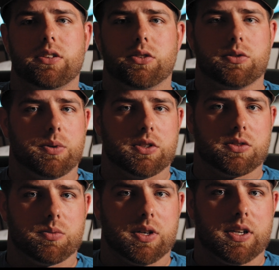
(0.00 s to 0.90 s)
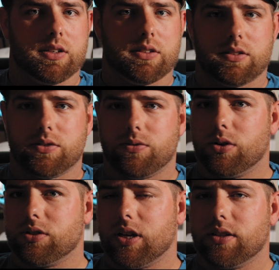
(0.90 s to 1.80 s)
Looks pretty sweet as far
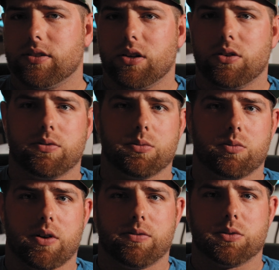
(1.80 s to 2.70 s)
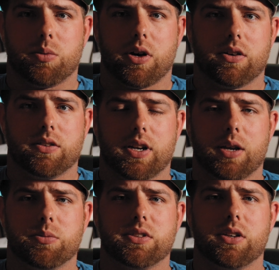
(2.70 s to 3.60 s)
as I can tell from the reference monitor that
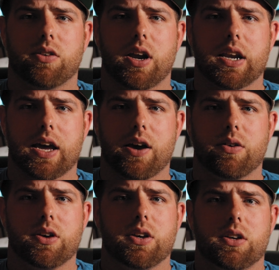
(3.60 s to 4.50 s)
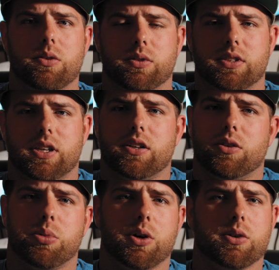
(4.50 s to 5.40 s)
I'm seeing right now. Once I get
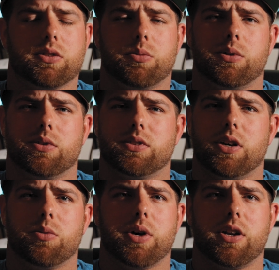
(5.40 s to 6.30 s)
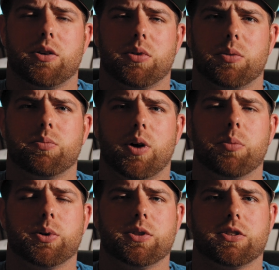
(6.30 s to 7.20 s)
into post, I'll be able to tell better, but I'm
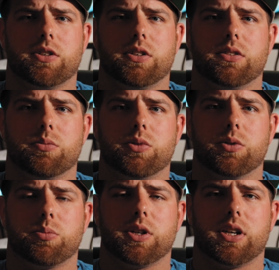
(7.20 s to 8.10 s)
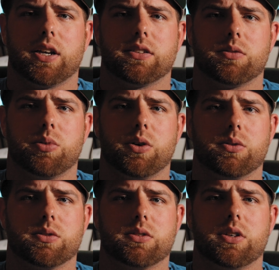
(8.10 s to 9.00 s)
pretty sure it'll look pretty nice in
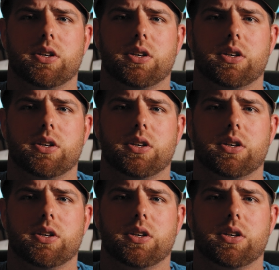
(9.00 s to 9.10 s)
post.